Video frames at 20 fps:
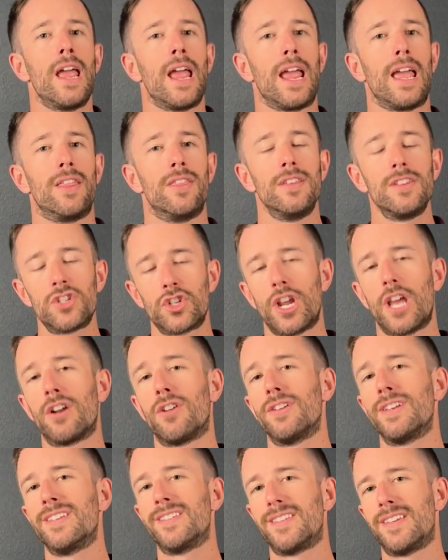and this
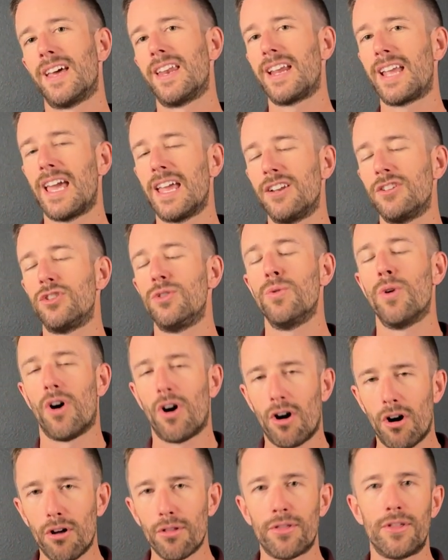channel is dedicated to
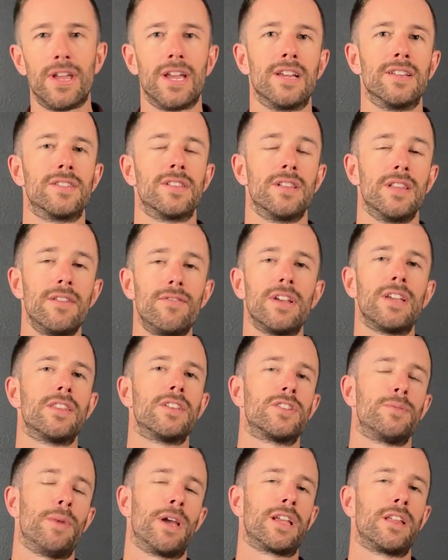all things living in
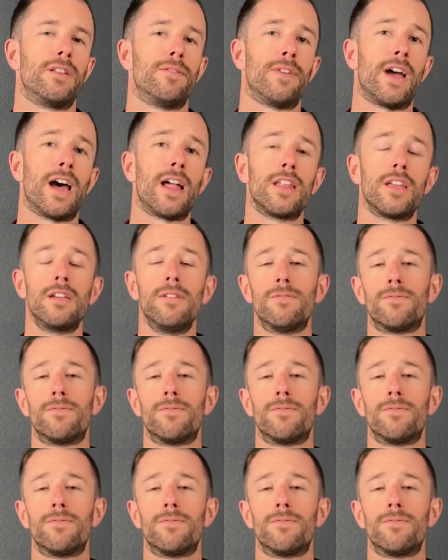the Temecula Valley,